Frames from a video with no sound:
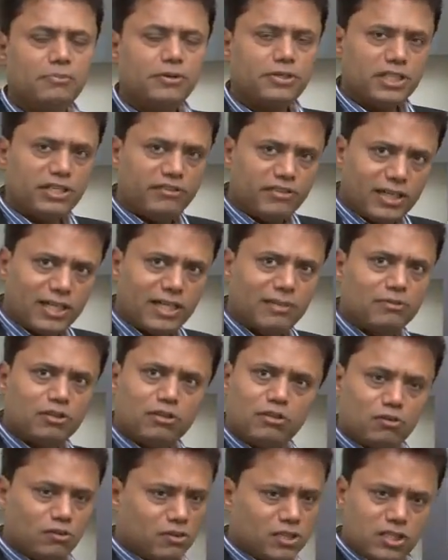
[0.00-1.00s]
because every time the
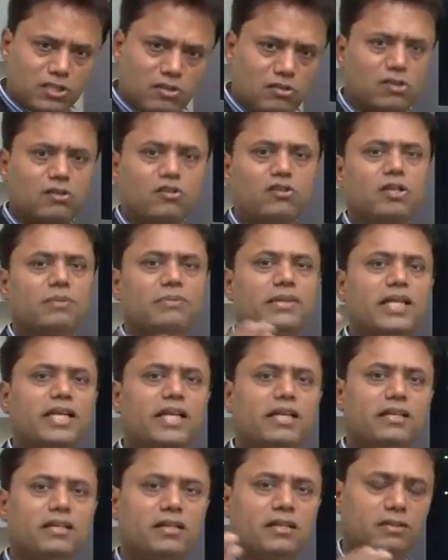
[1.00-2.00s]
growth is not going to be
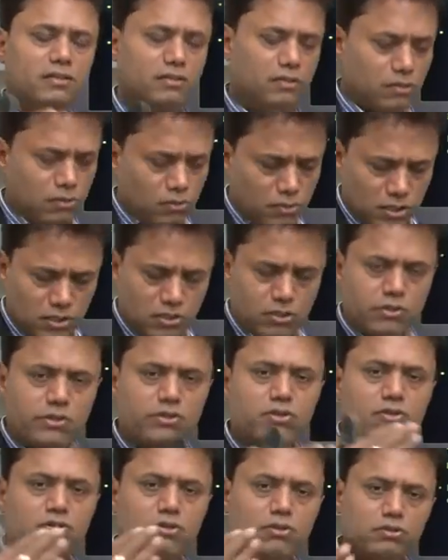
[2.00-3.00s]
linear. Growth is
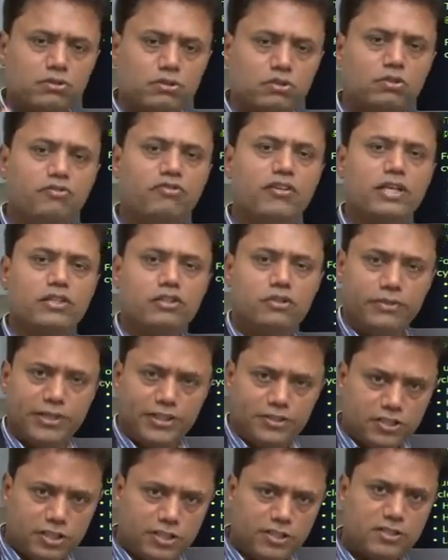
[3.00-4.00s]
going to go through
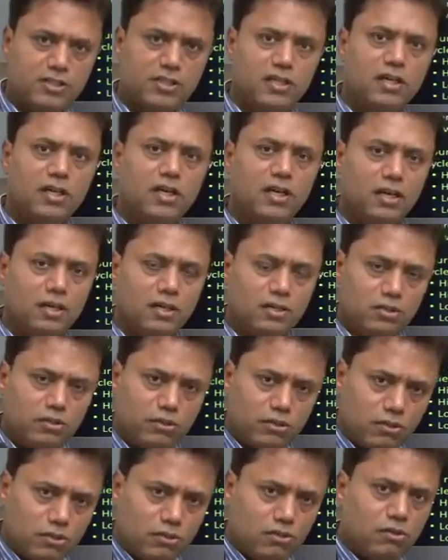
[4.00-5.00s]
fluctuations. It is
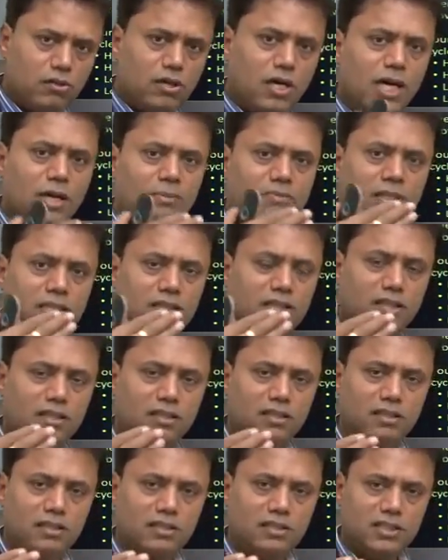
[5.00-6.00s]
going to go up and
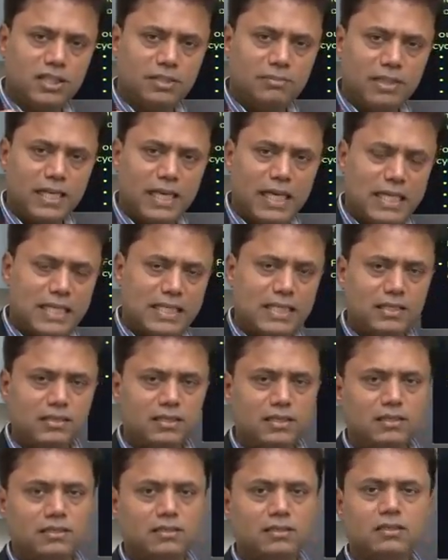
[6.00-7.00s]
then stabilize
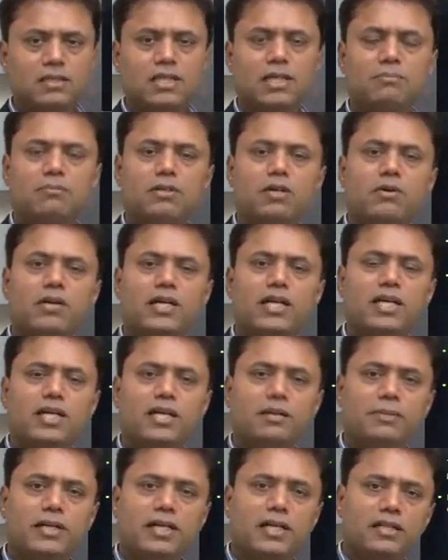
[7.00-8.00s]
and then come down a
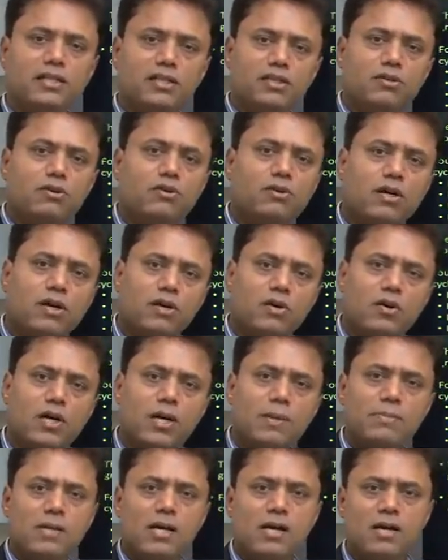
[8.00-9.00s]
little bit and then go
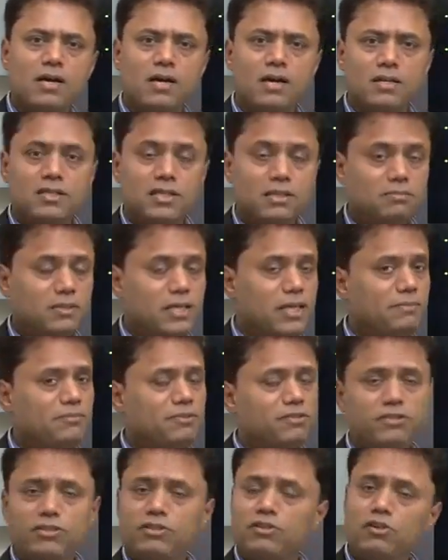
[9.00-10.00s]
up.
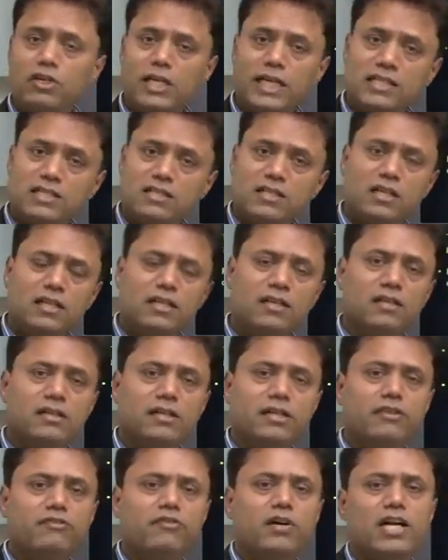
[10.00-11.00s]
Sometimes the external
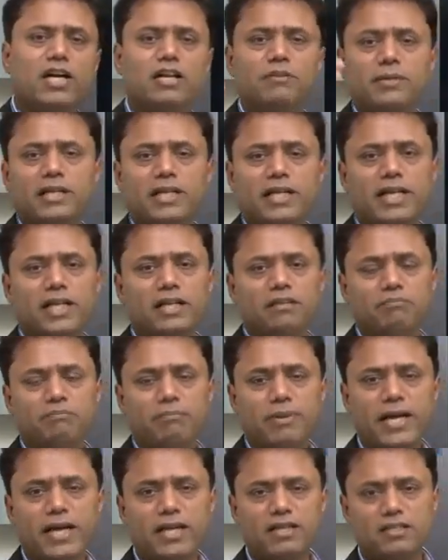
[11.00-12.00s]
environment can
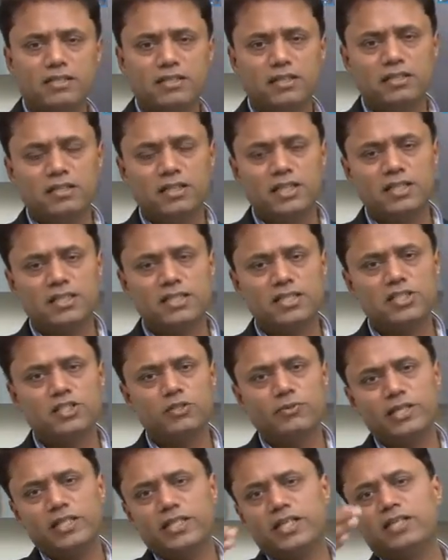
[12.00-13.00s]
impact in such
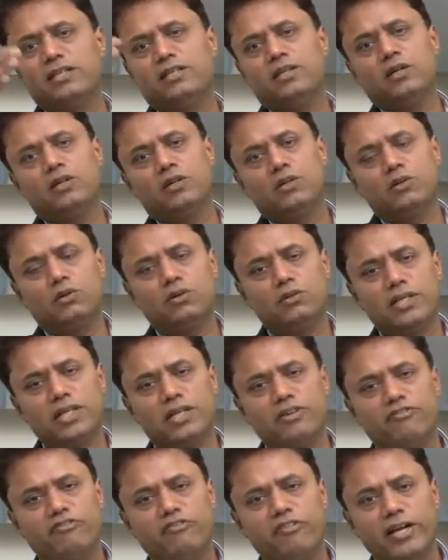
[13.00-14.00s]
a way that the growth
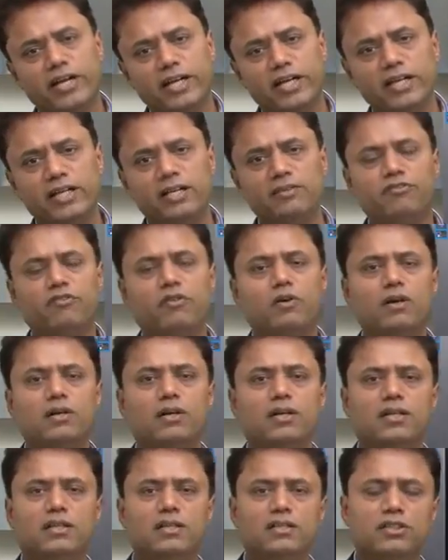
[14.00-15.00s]
can finally
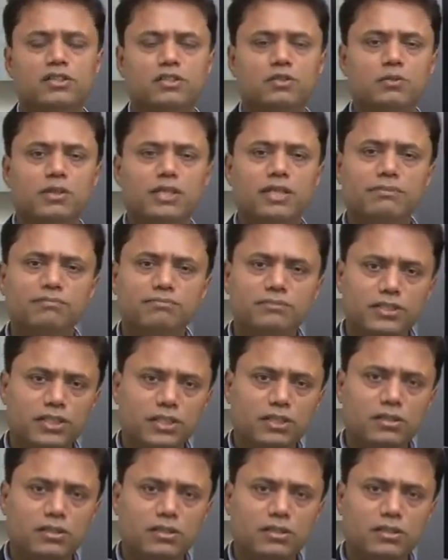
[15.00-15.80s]
fall to a